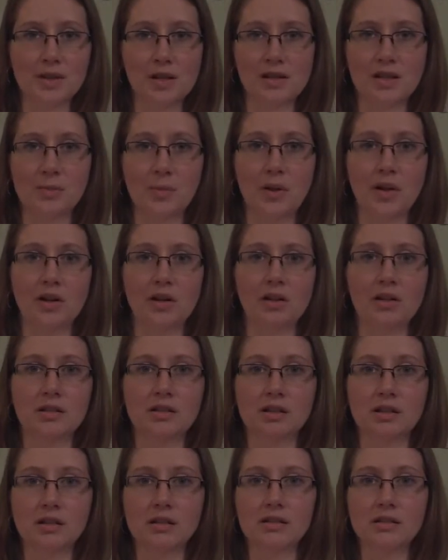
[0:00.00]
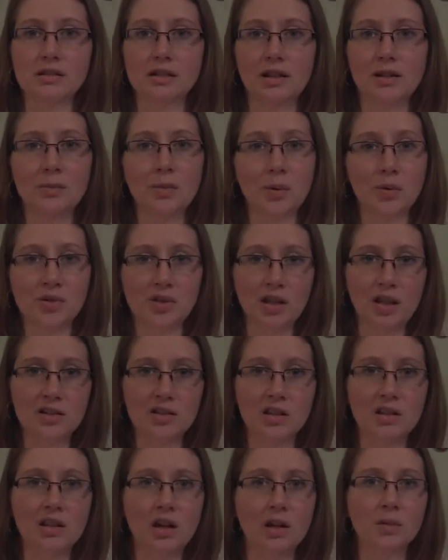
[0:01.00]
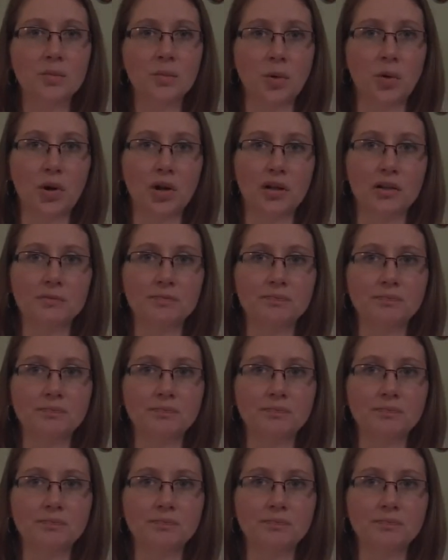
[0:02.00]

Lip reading: experiences, and mostly as a young boy.